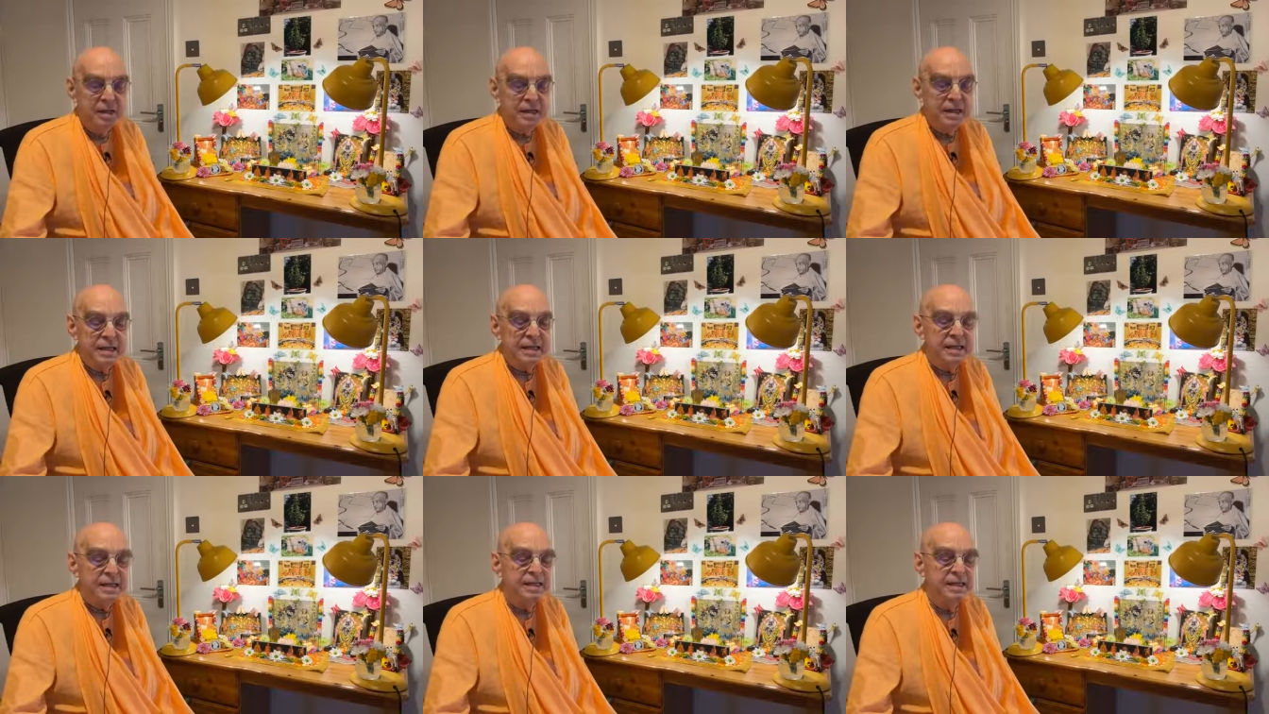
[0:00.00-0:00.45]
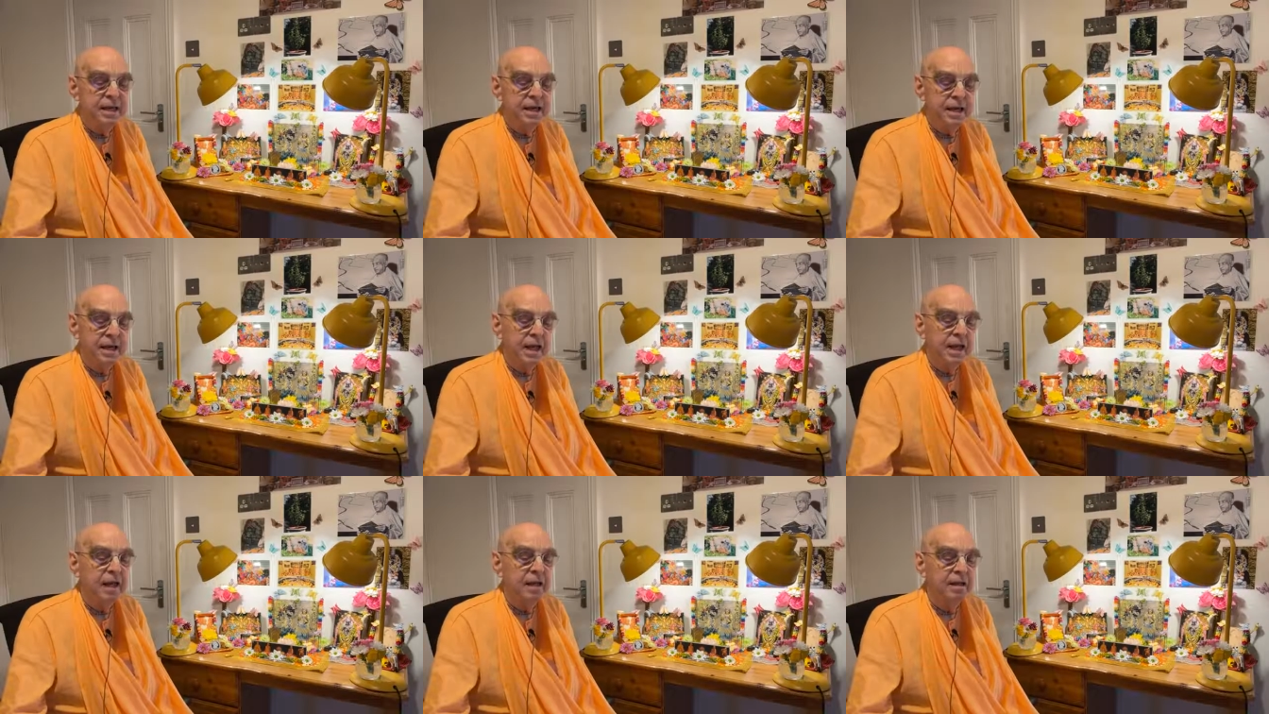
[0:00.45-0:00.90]

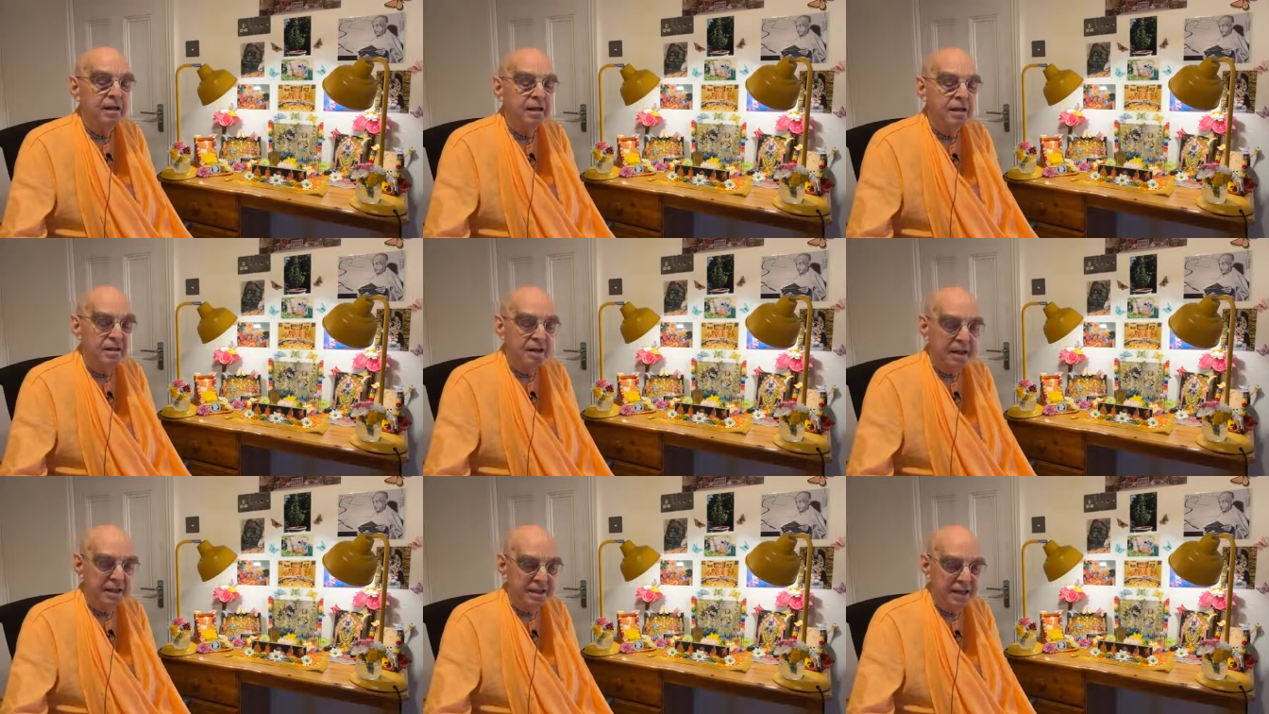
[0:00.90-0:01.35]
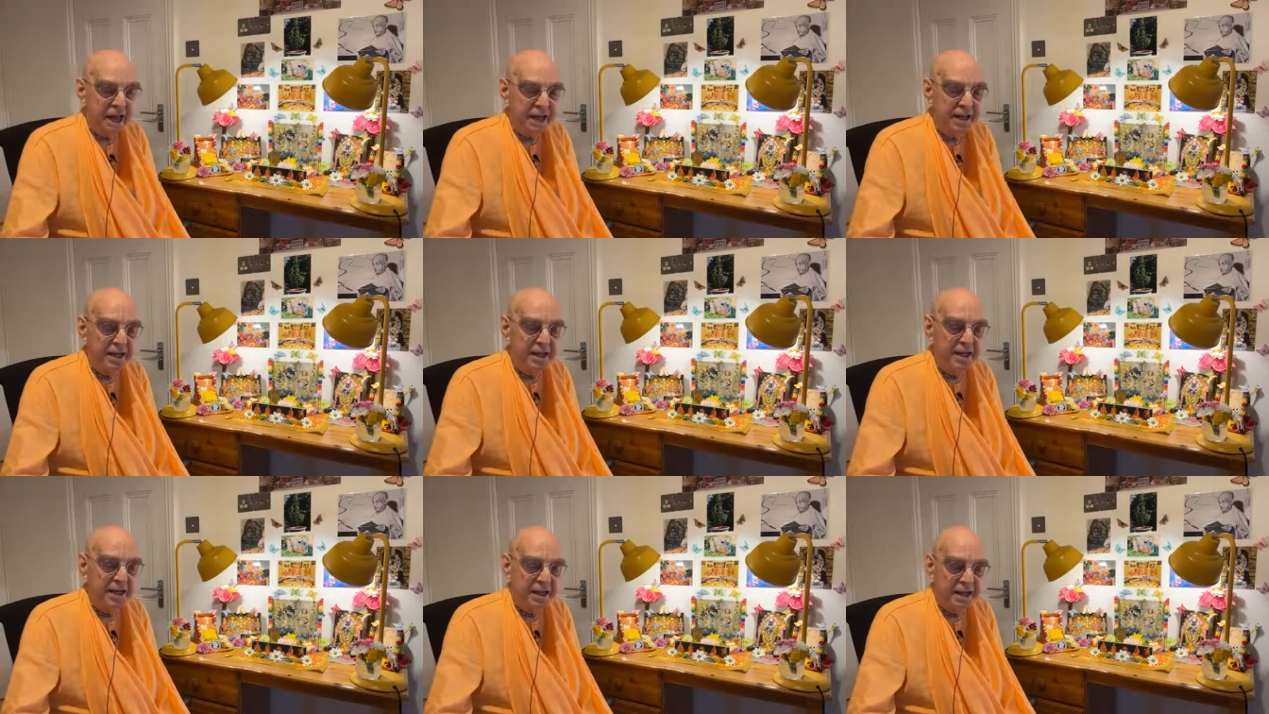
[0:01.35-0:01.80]
hissing
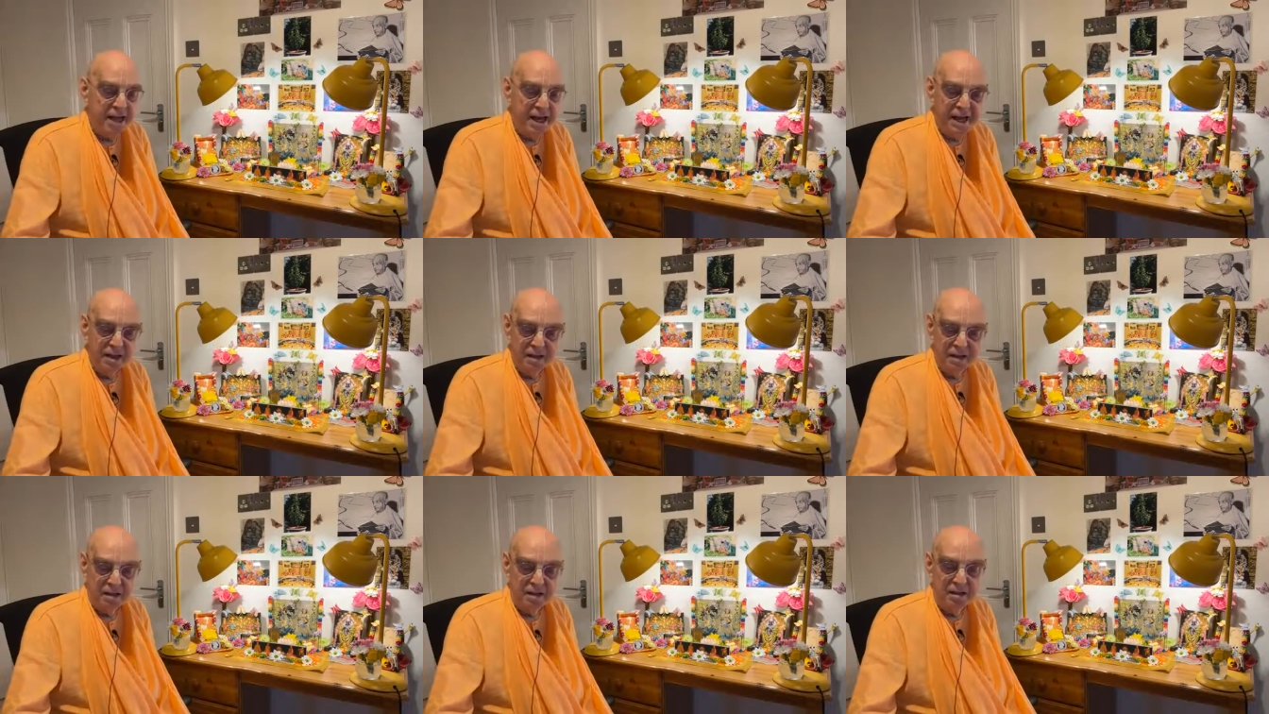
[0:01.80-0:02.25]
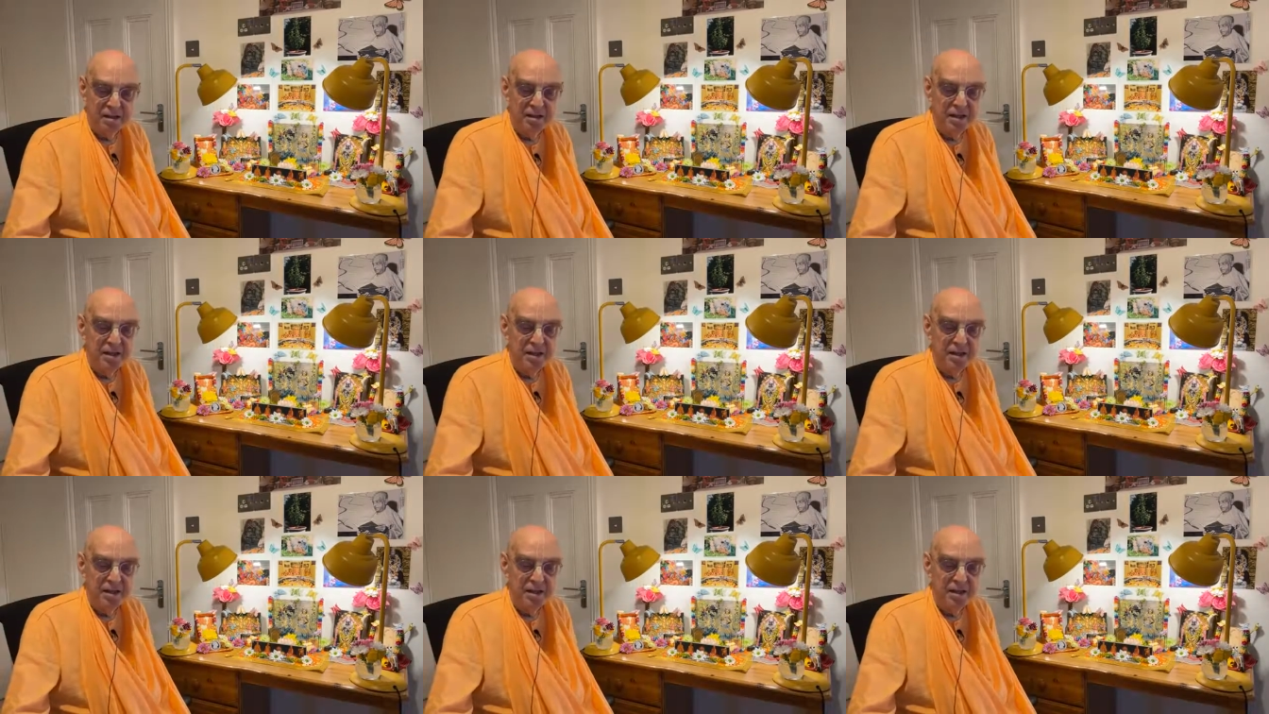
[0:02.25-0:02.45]
again and again